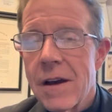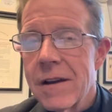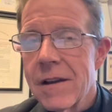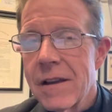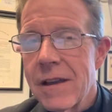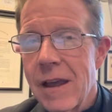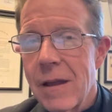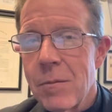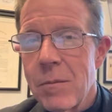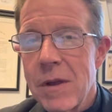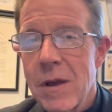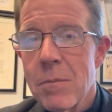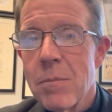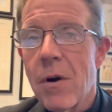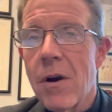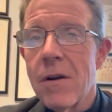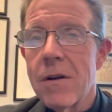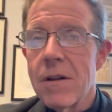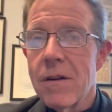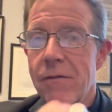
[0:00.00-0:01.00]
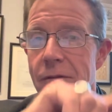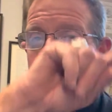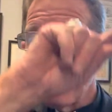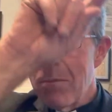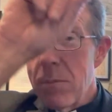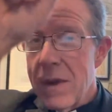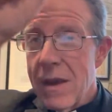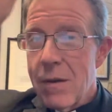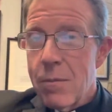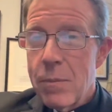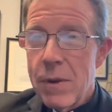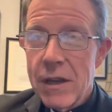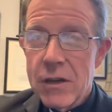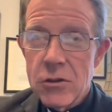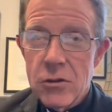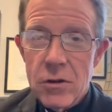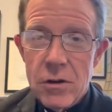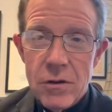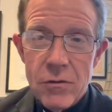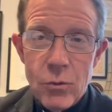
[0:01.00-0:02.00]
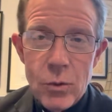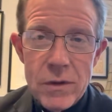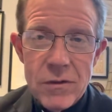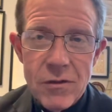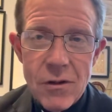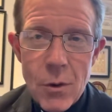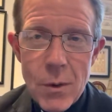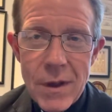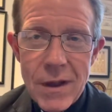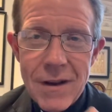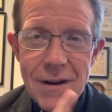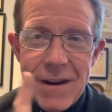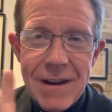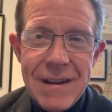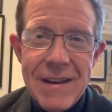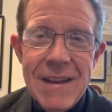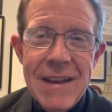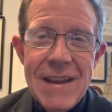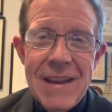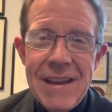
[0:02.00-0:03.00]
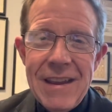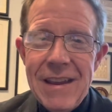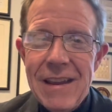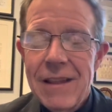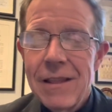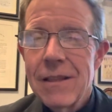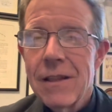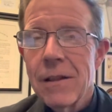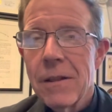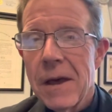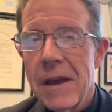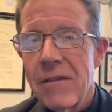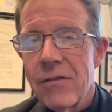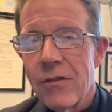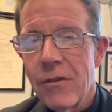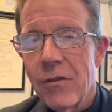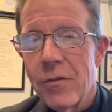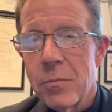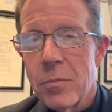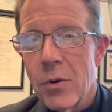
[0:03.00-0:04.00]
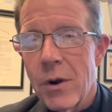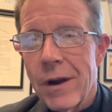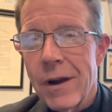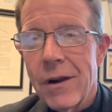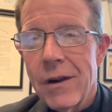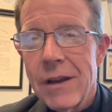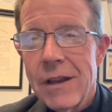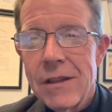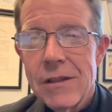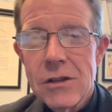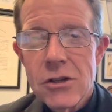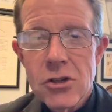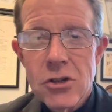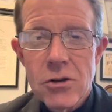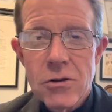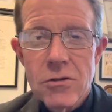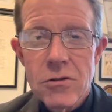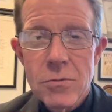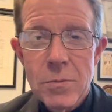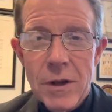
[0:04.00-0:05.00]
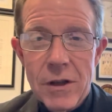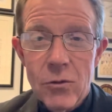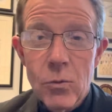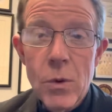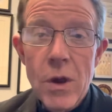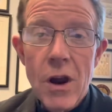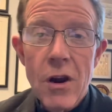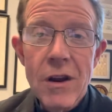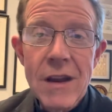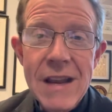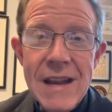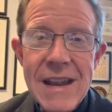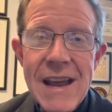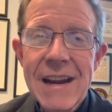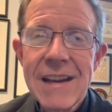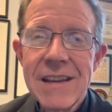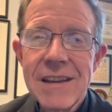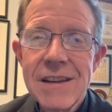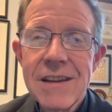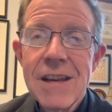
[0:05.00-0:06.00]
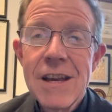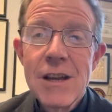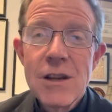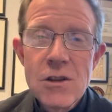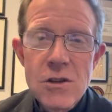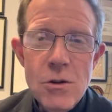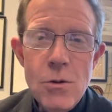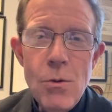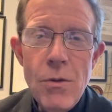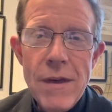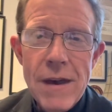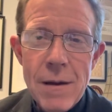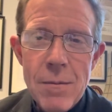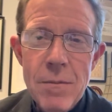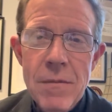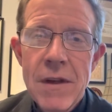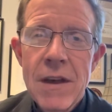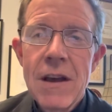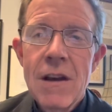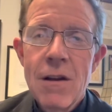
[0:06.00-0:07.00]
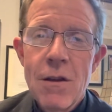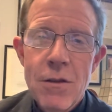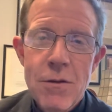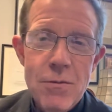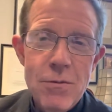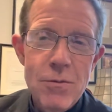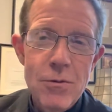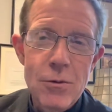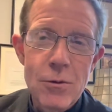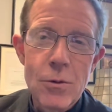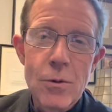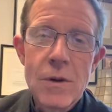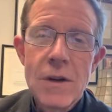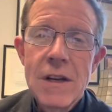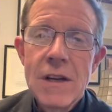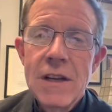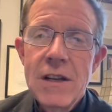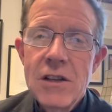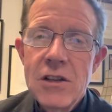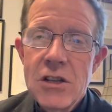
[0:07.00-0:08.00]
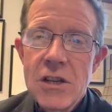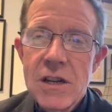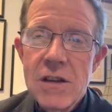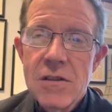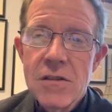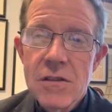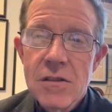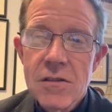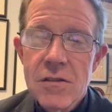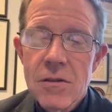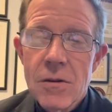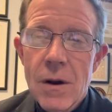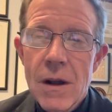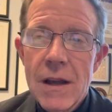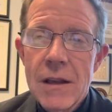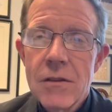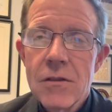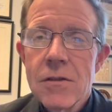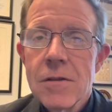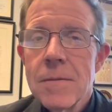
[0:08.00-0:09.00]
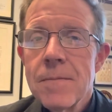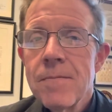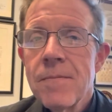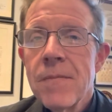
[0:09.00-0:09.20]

can be a part of the big picture of what's going on in the life of prayer in the church, because we are connected to them through Jesus Christ.